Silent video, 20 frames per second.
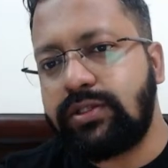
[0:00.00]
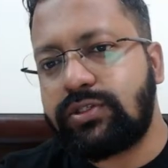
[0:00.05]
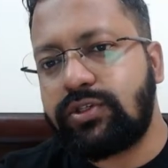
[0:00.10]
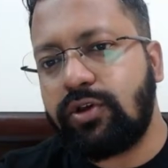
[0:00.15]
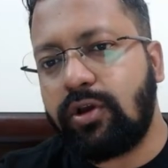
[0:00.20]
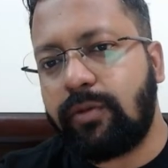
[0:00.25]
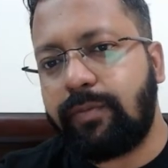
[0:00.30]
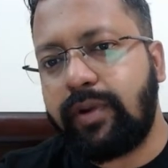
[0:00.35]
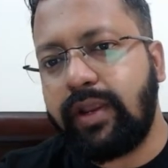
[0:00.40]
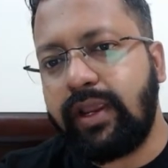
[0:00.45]
you
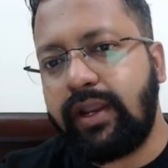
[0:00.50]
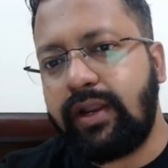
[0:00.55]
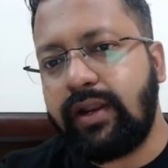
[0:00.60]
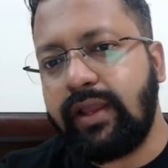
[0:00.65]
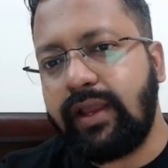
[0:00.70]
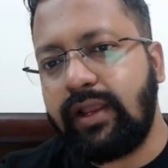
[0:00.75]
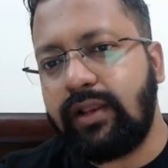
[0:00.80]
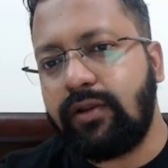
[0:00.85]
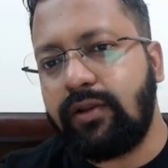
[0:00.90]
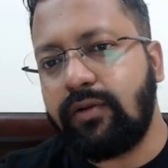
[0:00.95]
obtain
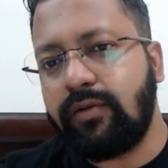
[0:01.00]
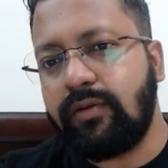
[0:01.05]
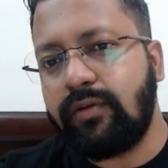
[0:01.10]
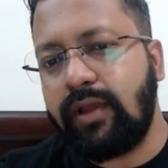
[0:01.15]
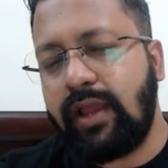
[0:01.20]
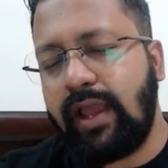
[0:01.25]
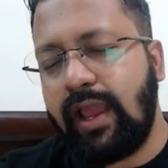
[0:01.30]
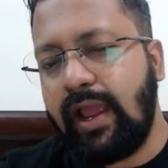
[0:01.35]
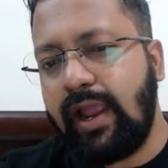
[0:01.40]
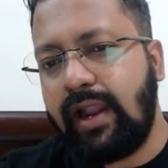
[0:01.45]

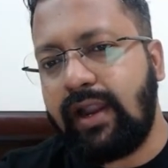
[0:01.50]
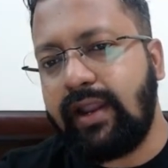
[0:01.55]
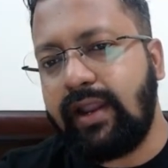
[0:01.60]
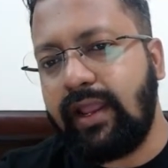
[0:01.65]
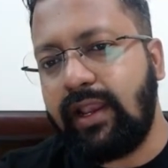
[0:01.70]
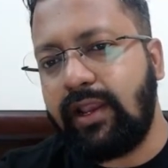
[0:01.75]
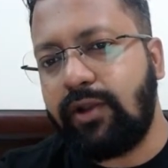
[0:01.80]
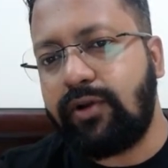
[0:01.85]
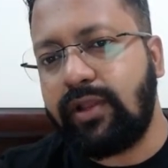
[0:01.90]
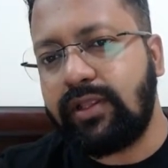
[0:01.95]
add
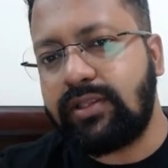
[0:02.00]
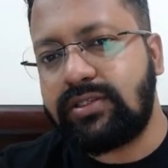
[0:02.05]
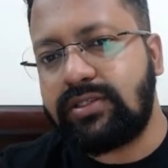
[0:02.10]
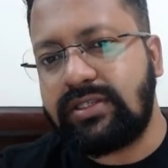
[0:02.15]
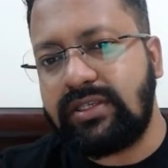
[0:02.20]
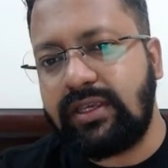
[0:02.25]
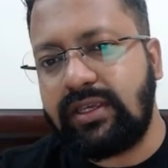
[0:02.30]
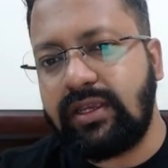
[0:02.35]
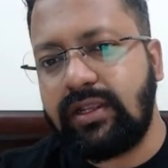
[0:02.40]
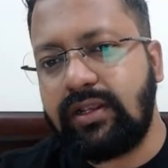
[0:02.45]
dilute
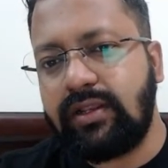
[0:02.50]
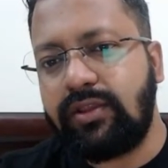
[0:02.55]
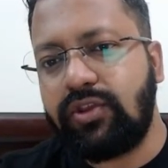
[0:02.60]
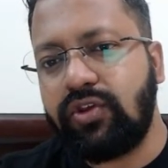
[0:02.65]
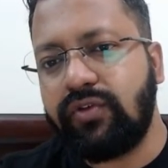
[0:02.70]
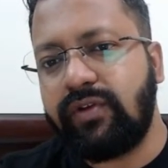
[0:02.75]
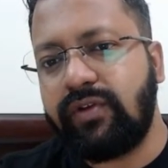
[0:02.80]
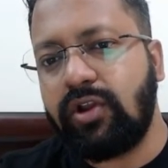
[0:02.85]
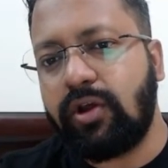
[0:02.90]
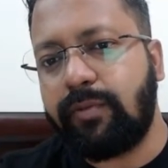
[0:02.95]
HCl, you
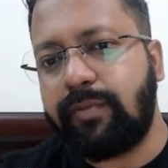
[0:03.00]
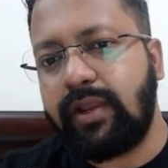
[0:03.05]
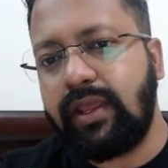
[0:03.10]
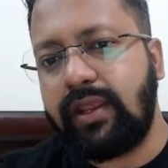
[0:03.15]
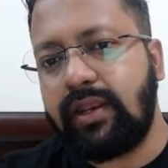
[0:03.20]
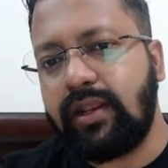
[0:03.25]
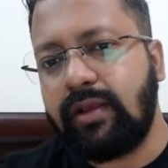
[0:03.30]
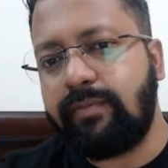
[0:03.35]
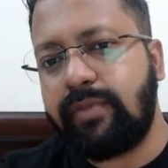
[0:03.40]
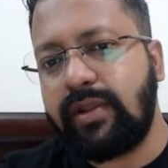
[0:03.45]
will obtain
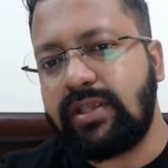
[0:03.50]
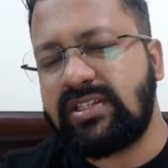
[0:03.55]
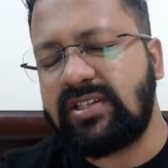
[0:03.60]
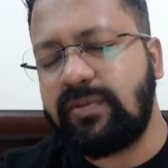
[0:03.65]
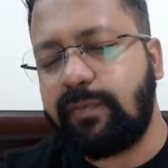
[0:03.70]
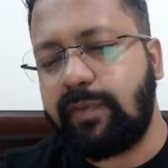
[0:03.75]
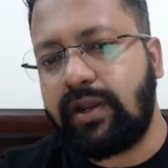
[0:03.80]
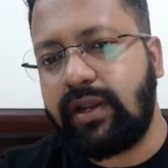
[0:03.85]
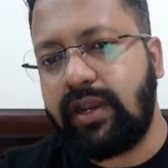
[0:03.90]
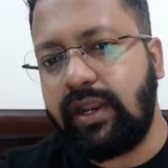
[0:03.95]
a
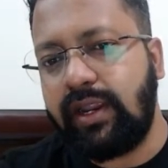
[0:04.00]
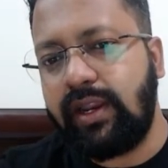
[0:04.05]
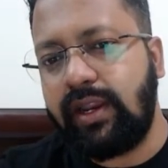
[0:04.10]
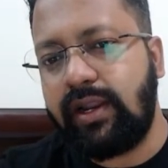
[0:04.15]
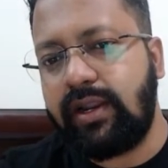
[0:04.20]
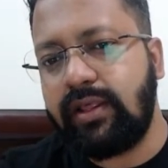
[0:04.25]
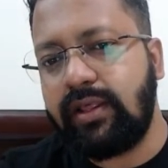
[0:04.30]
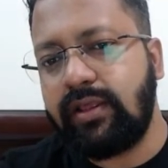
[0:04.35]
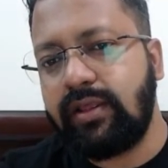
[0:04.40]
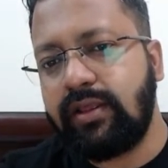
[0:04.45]
precipitate
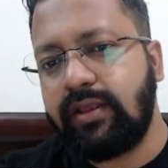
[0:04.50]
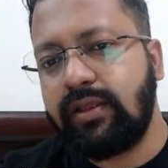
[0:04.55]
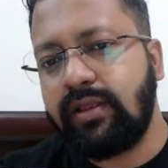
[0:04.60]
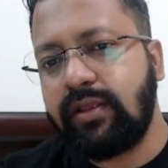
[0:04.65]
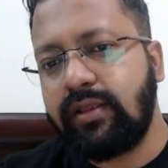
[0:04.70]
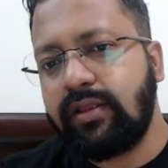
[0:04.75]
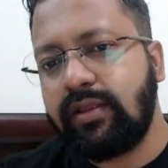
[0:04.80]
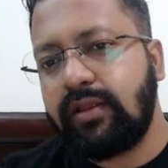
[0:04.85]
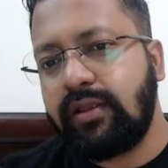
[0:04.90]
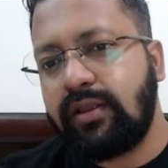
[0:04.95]

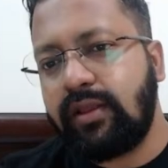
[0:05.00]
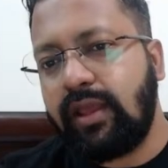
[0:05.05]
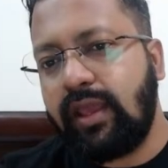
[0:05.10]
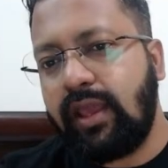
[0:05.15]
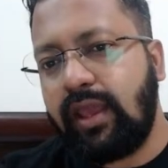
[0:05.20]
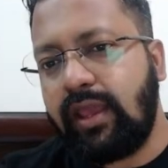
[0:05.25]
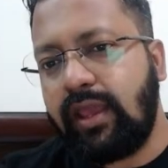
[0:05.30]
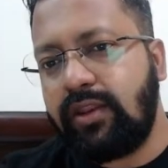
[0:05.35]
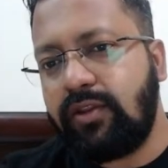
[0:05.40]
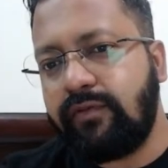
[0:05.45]

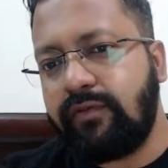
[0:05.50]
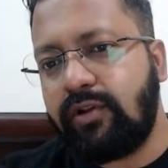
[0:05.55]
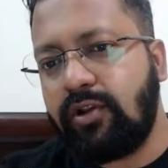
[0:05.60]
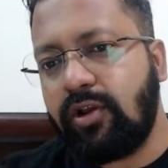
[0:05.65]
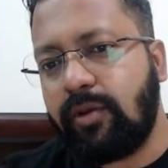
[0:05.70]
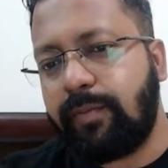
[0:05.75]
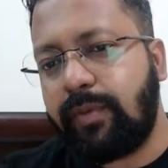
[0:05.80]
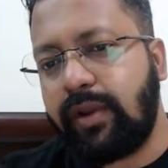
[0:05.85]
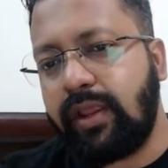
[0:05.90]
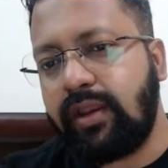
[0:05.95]
and you will
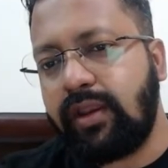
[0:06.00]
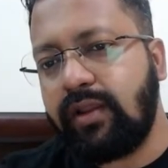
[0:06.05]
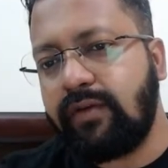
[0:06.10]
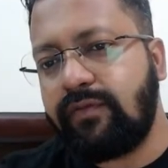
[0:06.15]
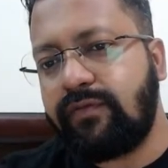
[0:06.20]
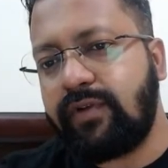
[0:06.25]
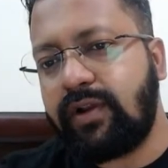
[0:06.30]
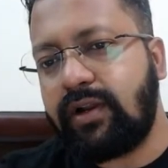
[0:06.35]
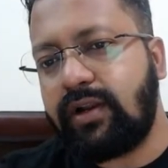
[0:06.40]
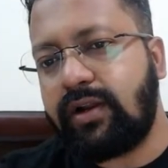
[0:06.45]
obtain a
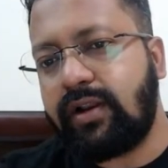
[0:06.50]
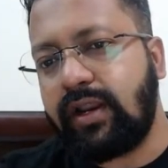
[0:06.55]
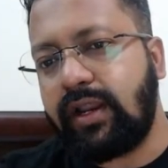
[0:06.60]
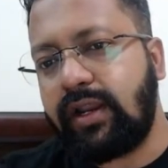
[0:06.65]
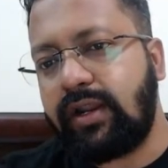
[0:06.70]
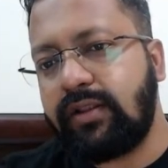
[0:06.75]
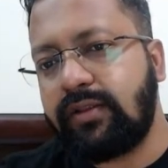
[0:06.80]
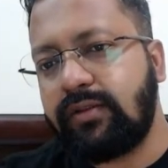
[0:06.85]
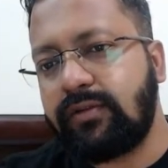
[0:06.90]
filtrate.